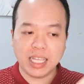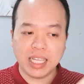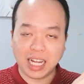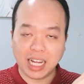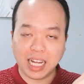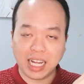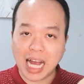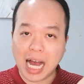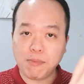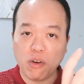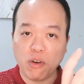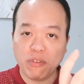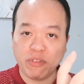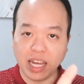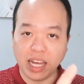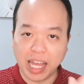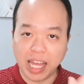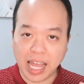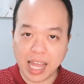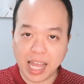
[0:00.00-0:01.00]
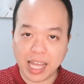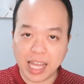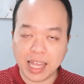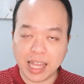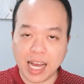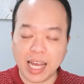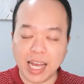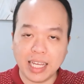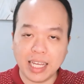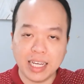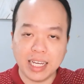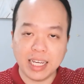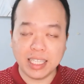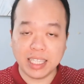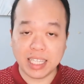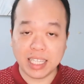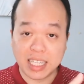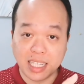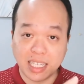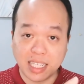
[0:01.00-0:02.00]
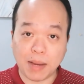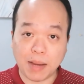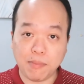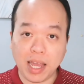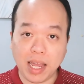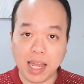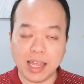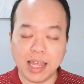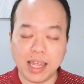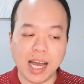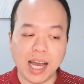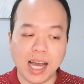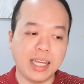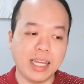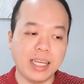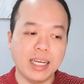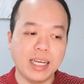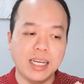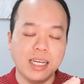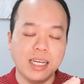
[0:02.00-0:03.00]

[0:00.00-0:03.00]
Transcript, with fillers: They come up with the headline, the sub-headline,